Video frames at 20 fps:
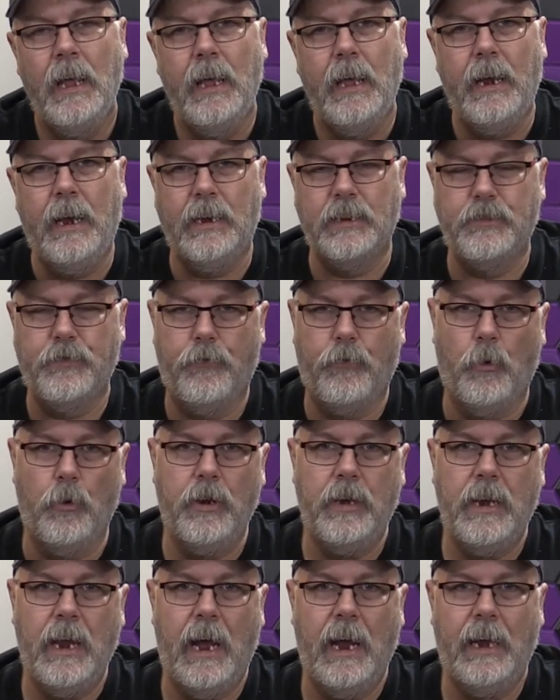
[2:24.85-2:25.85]
It has
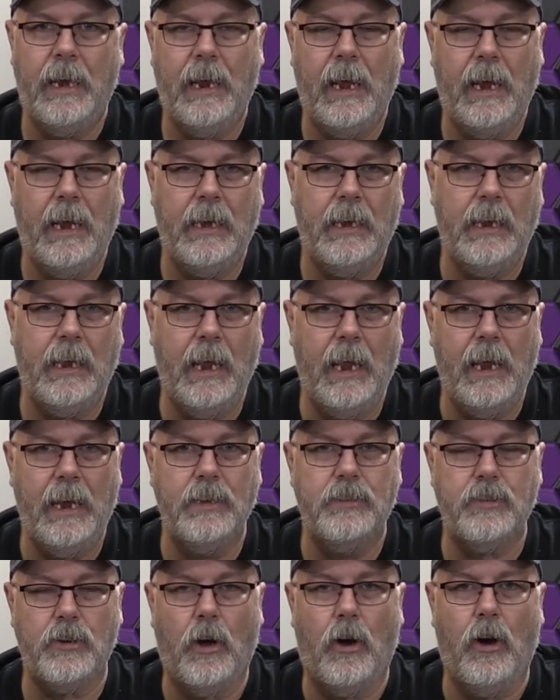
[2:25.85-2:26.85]

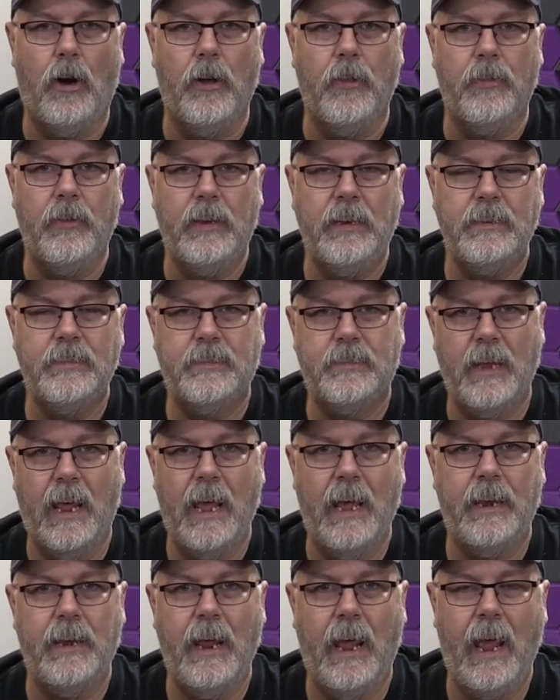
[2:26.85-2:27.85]
4988s on the
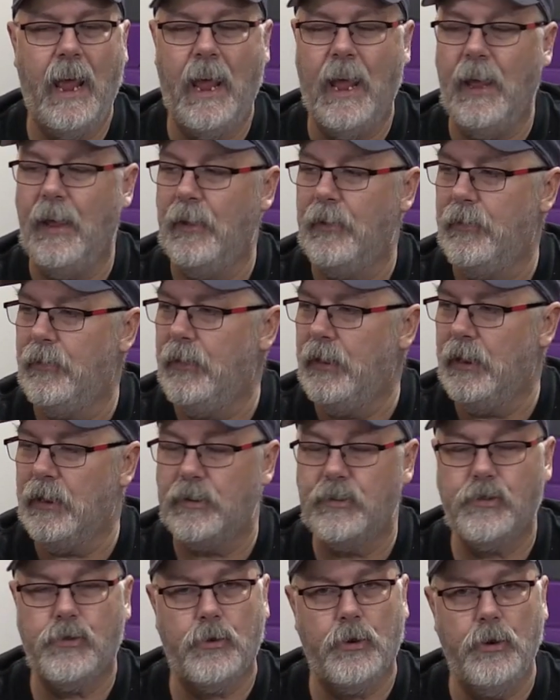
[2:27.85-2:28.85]
Z and the
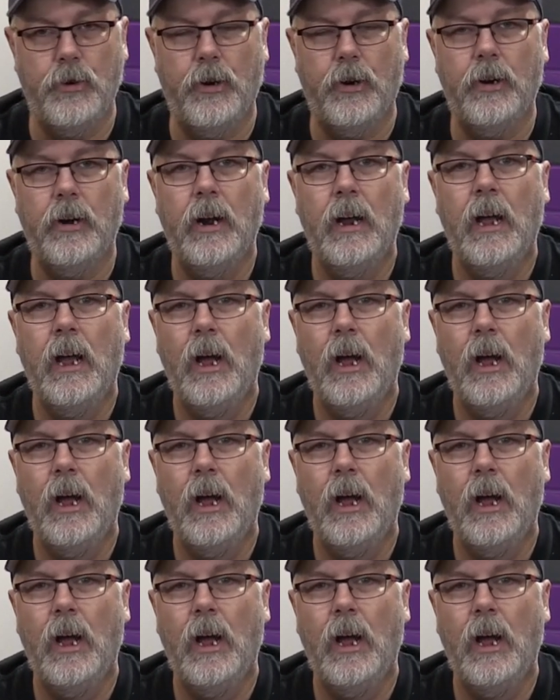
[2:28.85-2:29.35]
extruder,